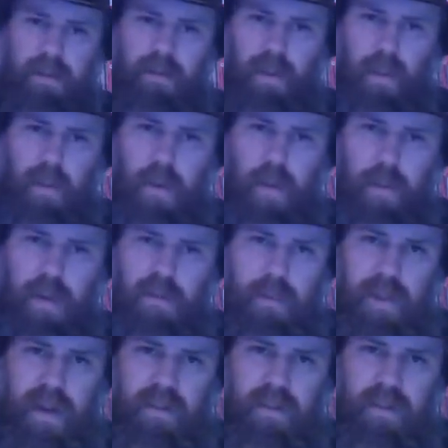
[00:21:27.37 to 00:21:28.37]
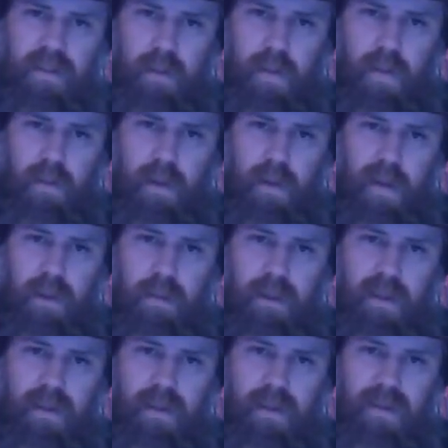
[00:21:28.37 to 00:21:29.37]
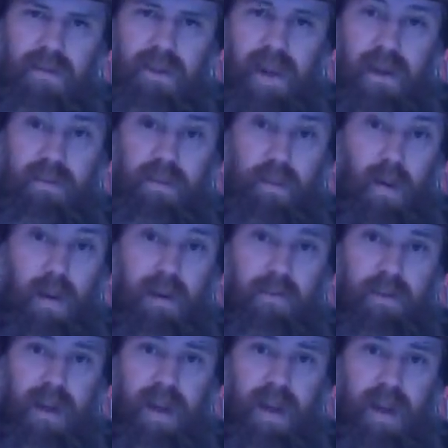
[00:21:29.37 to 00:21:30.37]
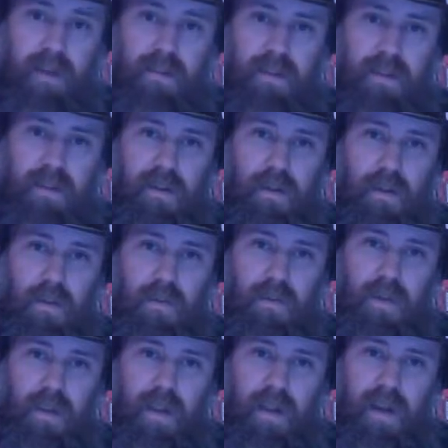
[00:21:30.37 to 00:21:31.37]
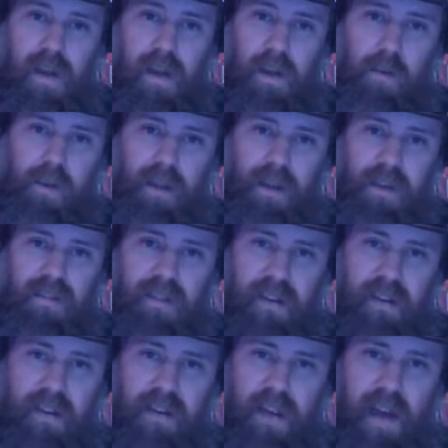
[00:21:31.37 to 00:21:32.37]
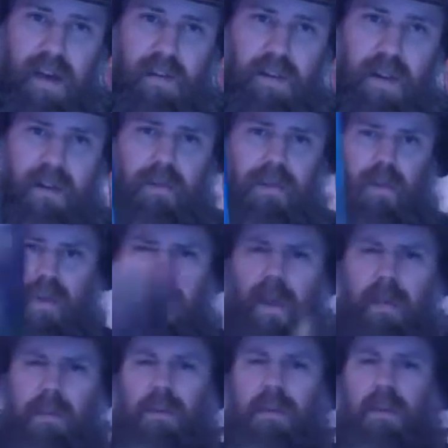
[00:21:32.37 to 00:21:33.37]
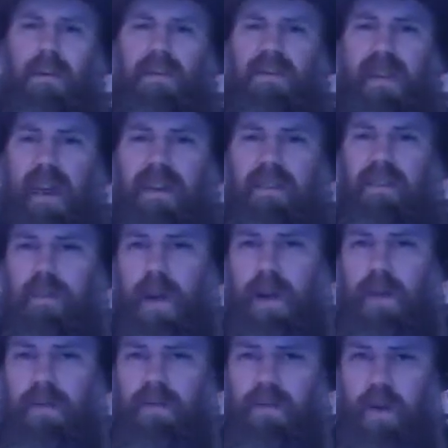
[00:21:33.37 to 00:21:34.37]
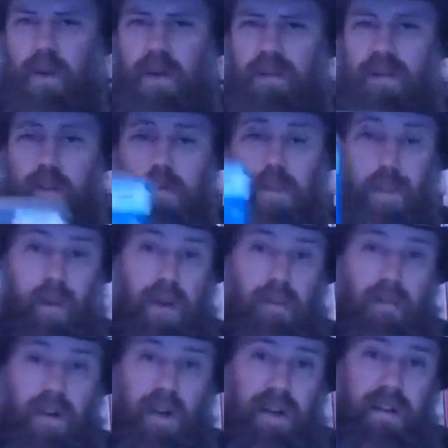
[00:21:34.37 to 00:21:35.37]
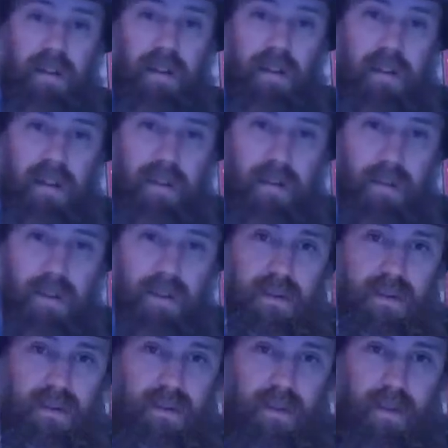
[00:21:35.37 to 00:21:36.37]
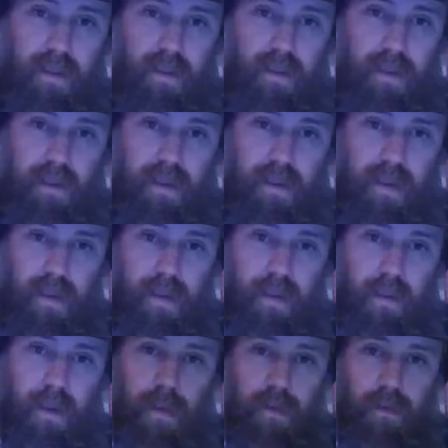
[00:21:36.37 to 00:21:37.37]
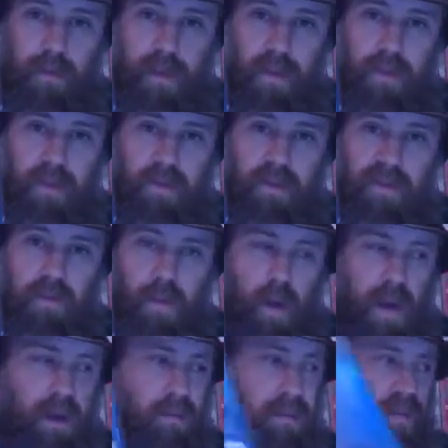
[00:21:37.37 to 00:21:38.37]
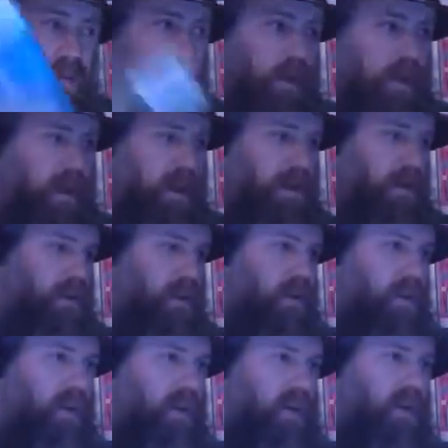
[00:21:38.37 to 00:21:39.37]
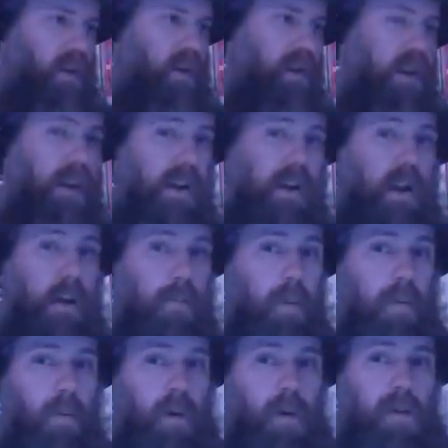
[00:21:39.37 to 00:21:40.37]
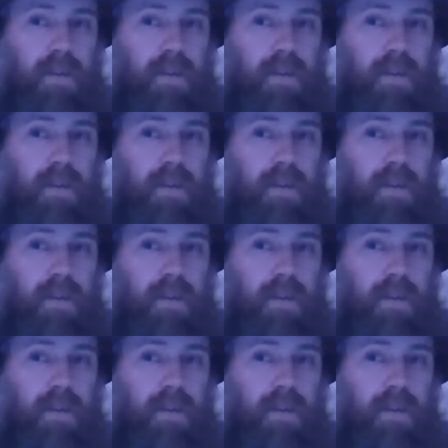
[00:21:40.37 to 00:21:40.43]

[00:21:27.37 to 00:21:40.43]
don't know much about this one, but I am a Sasquatch guy, so I realized I didn't have it. We'd probably do a Sasquatch show at some point. Night of the Demon is still my favorite Squatch flick. I got a couple more